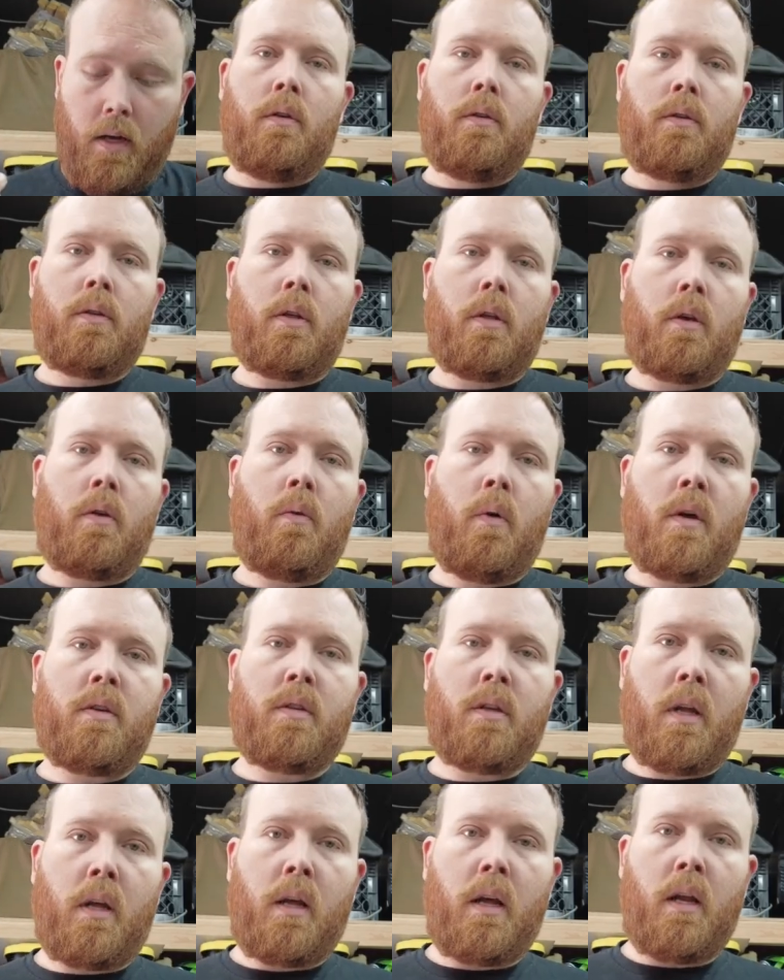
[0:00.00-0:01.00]
So the
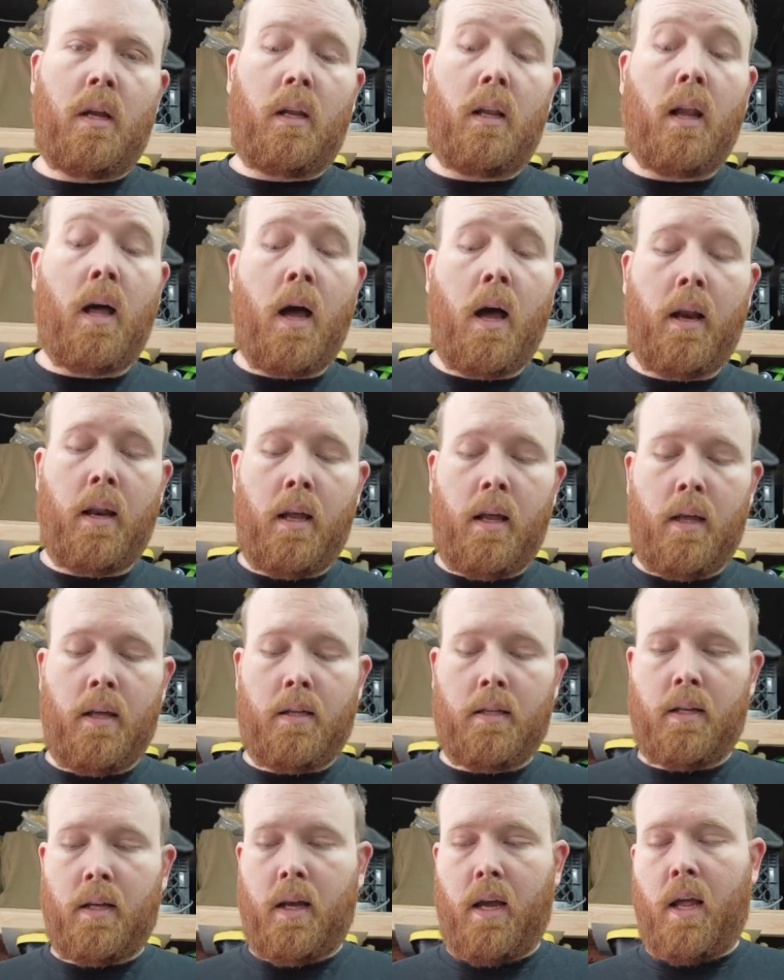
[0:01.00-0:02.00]
question I get a lot
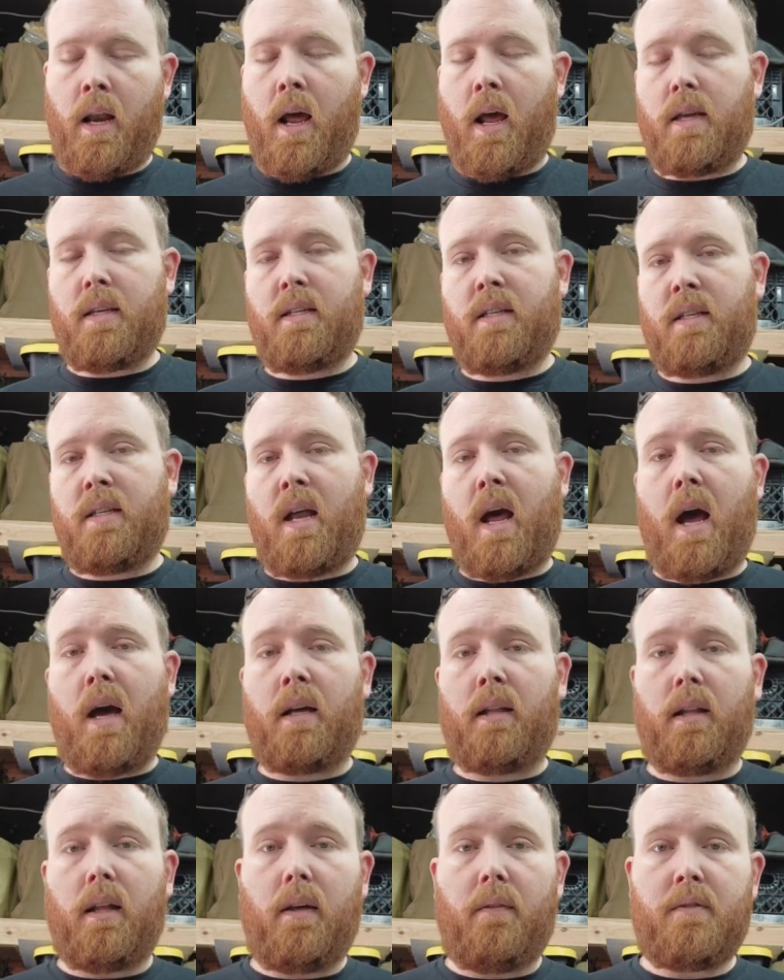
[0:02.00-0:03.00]
is, can I
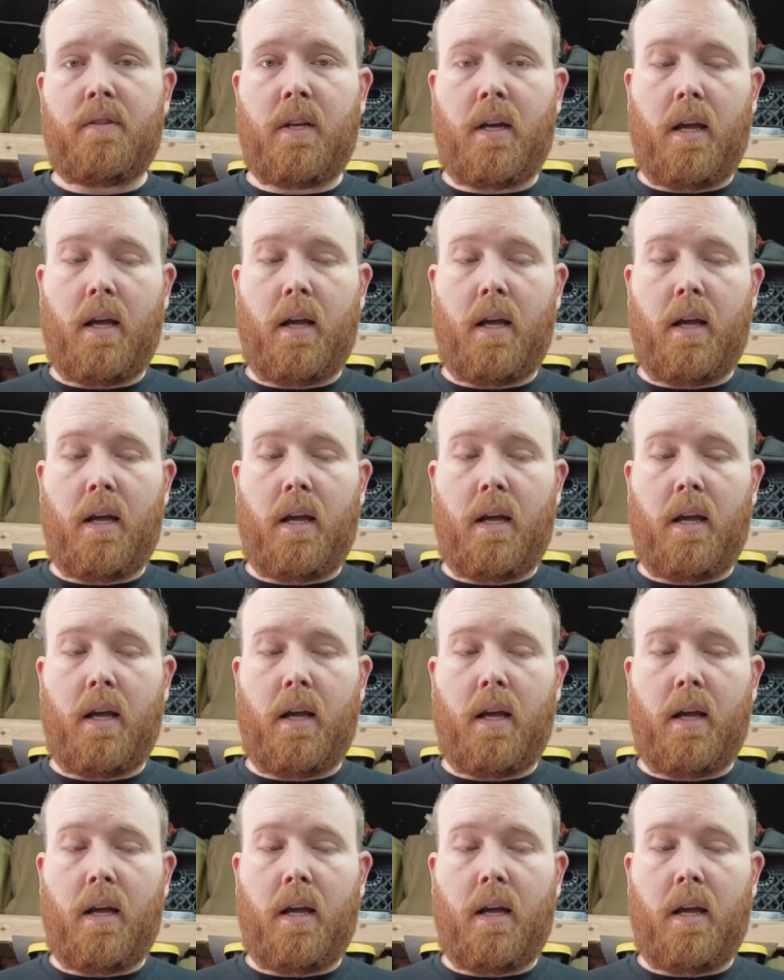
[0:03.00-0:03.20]
stack lifts?